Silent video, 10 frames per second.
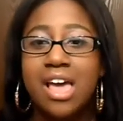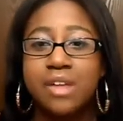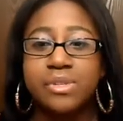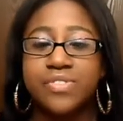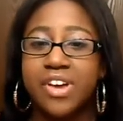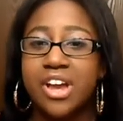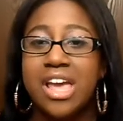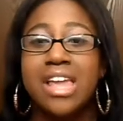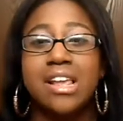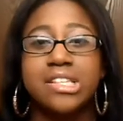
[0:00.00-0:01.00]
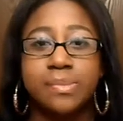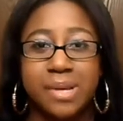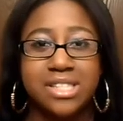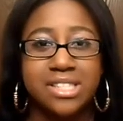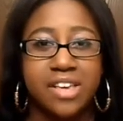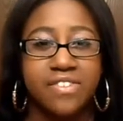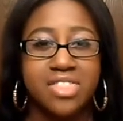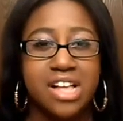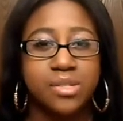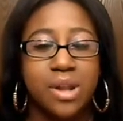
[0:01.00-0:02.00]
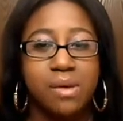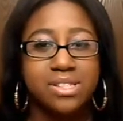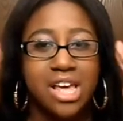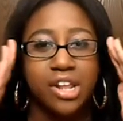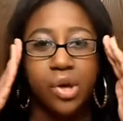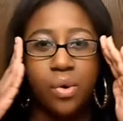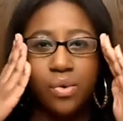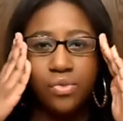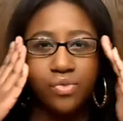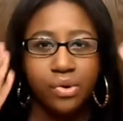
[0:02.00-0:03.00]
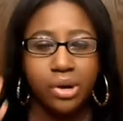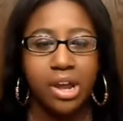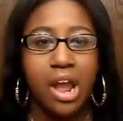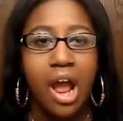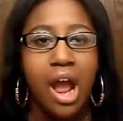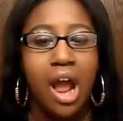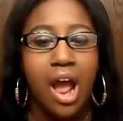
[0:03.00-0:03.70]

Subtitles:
and it was very inexpensive, and that's what I was kind of going for.